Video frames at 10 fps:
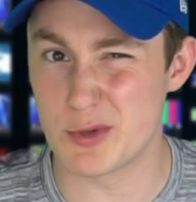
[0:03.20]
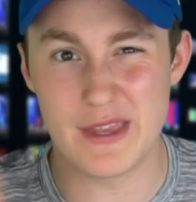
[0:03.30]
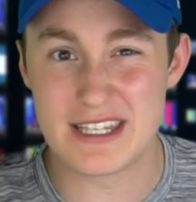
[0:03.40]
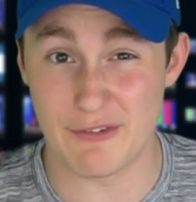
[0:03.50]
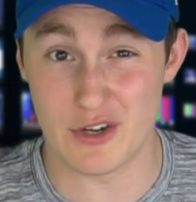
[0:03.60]

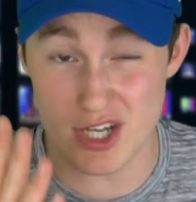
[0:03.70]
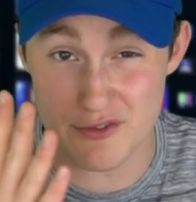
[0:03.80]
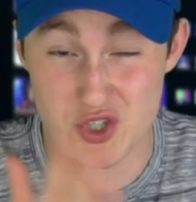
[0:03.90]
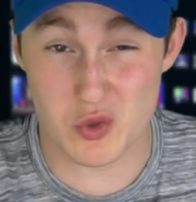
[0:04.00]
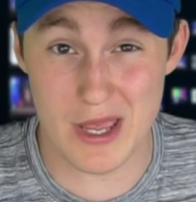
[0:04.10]
between the difference
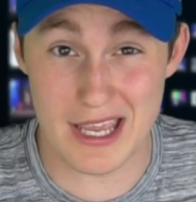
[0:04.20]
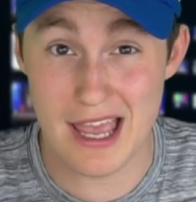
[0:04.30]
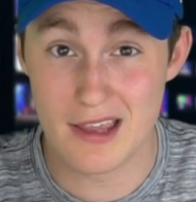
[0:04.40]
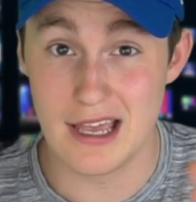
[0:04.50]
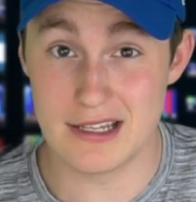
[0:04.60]
of
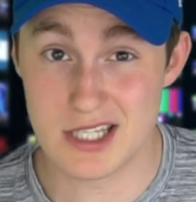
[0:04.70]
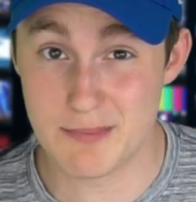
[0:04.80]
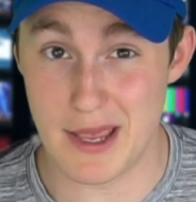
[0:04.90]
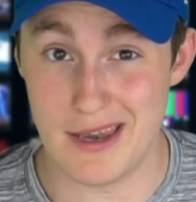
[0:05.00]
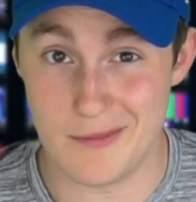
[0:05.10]
swing and
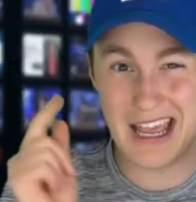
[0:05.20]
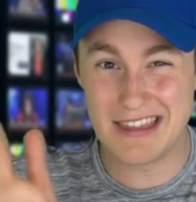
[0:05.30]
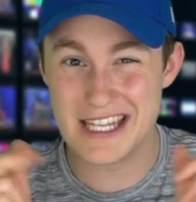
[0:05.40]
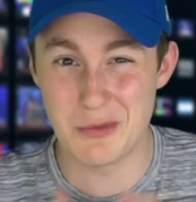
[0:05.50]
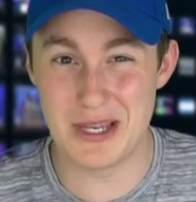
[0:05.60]
spin.
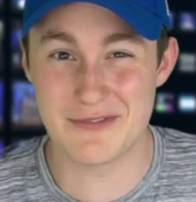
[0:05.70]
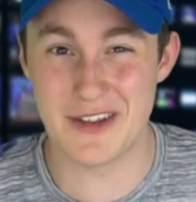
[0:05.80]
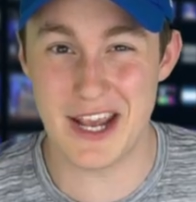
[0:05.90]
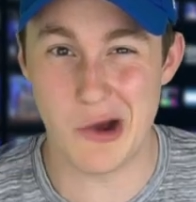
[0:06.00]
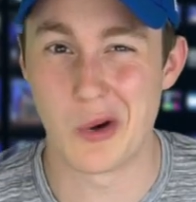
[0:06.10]
In this week's
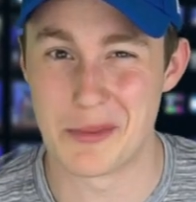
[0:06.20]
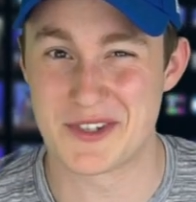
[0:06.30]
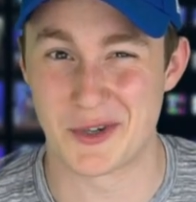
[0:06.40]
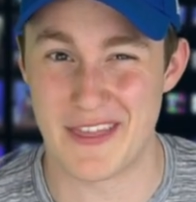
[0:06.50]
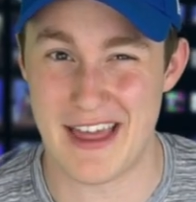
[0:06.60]
video, we're gonna be
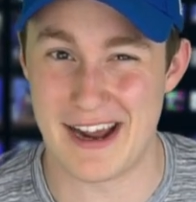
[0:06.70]
sorting that